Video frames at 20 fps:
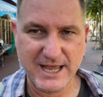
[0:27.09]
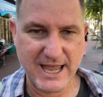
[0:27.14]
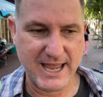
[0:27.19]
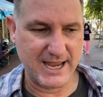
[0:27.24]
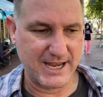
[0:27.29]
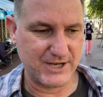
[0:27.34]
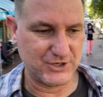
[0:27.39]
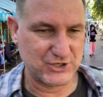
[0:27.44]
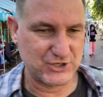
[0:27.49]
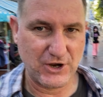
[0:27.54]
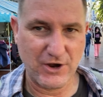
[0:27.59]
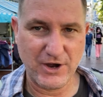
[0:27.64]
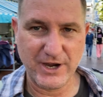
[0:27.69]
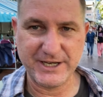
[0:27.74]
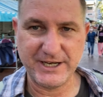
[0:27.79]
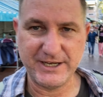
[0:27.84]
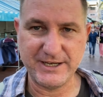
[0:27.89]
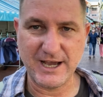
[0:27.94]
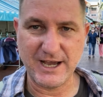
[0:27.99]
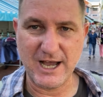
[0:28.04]
and
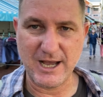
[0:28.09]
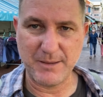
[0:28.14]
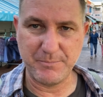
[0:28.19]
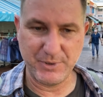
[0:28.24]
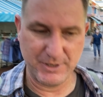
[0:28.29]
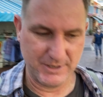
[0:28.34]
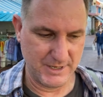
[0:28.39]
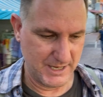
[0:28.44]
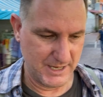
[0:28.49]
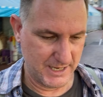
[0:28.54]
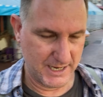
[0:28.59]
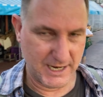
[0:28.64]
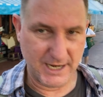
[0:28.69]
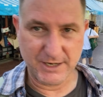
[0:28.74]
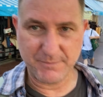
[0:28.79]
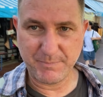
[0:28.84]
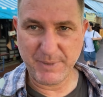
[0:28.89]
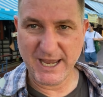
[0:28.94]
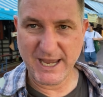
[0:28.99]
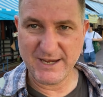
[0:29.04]
tidied up, and
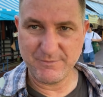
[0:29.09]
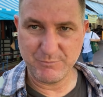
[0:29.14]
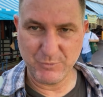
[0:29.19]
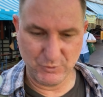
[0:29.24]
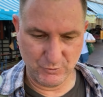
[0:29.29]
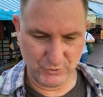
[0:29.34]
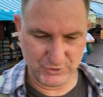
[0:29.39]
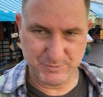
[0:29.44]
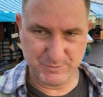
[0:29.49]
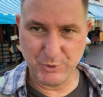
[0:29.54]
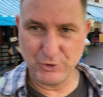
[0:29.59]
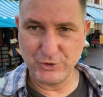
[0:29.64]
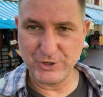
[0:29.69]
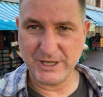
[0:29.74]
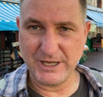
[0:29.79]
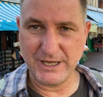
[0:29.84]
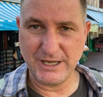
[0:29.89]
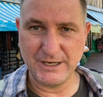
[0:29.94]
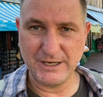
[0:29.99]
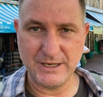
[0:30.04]
the pavement was put
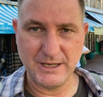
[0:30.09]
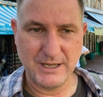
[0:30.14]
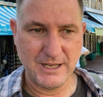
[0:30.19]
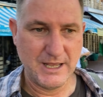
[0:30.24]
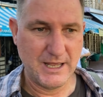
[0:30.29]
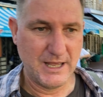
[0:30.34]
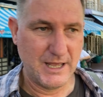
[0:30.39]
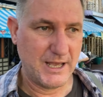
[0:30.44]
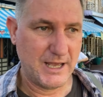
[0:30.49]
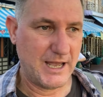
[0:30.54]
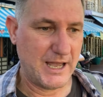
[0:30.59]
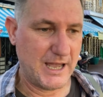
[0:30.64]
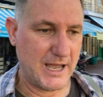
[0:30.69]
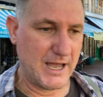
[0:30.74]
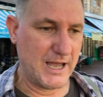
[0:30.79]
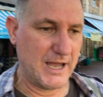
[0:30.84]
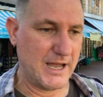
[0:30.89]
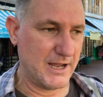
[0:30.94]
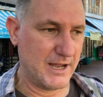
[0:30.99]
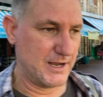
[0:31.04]
in.
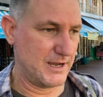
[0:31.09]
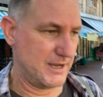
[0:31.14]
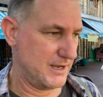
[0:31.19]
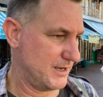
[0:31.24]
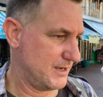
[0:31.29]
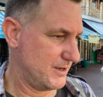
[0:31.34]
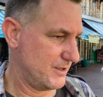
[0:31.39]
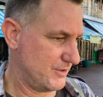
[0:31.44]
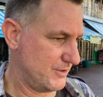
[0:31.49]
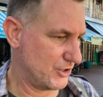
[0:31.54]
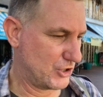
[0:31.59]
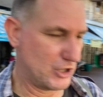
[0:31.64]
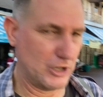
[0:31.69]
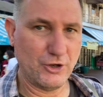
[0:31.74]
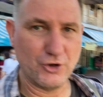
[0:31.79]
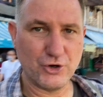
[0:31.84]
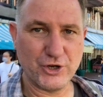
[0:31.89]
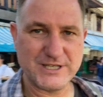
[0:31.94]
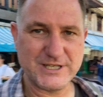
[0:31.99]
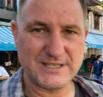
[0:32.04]
The
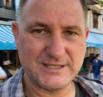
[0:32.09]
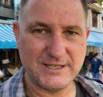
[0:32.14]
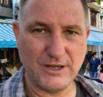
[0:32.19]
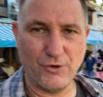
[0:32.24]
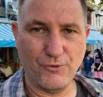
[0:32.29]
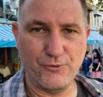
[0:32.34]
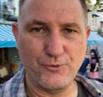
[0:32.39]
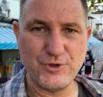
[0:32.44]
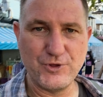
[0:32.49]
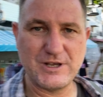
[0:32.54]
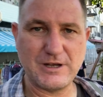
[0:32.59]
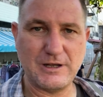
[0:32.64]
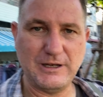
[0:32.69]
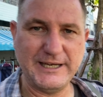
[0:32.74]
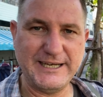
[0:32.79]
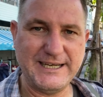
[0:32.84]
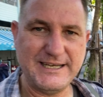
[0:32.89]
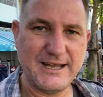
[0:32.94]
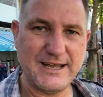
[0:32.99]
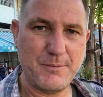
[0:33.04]
Klong itself was
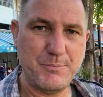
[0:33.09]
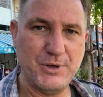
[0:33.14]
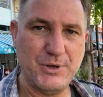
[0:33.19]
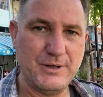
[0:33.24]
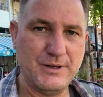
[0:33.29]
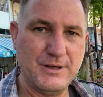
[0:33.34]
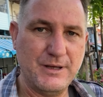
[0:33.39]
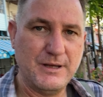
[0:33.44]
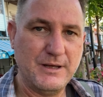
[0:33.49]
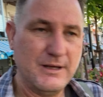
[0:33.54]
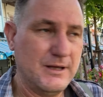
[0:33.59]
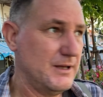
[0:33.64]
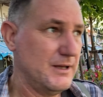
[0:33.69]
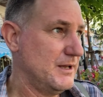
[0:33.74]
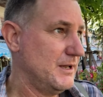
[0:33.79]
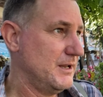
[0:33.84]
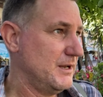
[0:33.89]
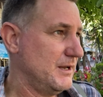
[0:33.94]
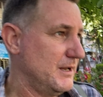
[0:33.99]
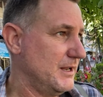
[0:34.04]
cleaned up,
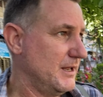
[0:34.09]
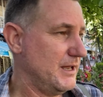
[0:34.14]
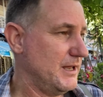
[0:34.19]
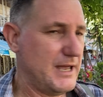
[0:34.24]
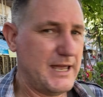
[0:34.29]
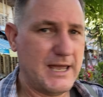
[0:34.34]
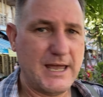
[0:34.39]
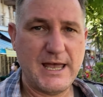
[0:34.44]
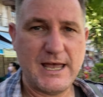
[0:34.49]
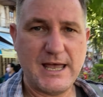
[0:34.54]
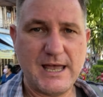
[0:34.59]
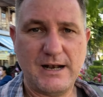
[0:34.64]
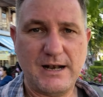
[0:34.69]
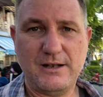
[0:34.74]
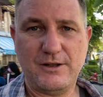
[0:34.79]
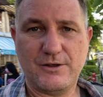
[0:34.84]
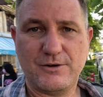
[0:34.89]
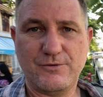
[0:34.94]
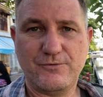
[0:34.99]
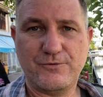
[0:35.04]
and a
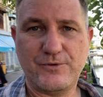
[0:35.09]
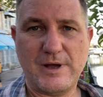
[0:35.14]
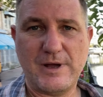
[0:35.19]
lot of